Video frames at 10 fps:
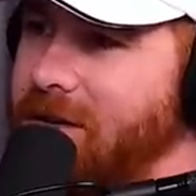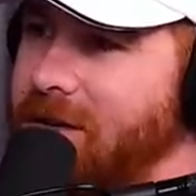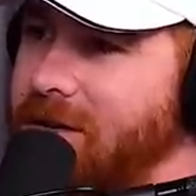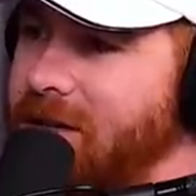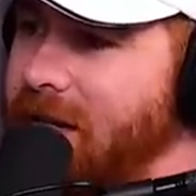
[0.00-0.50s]

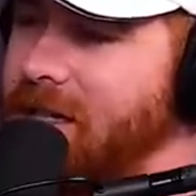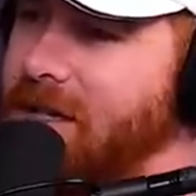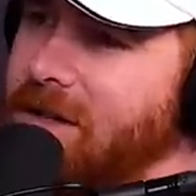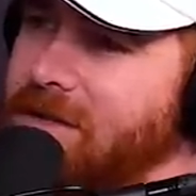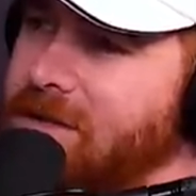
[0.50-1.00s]
Yeah. And he
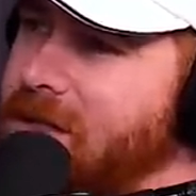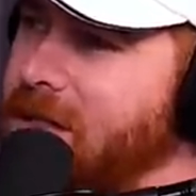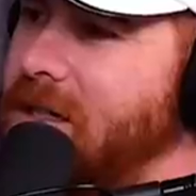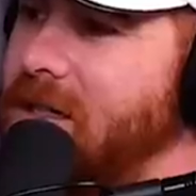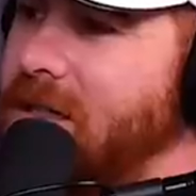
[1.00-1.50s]
goes,
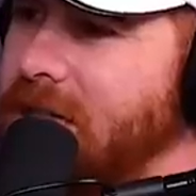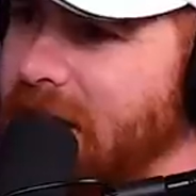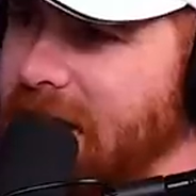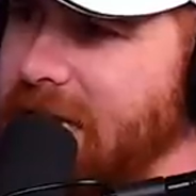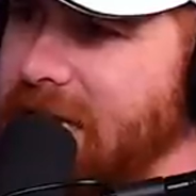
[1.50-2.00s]

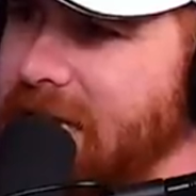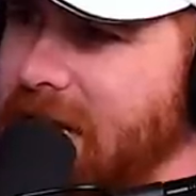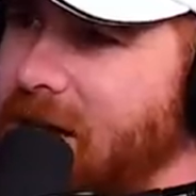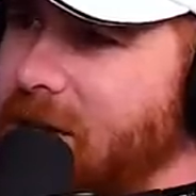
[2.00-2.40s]
"Can I take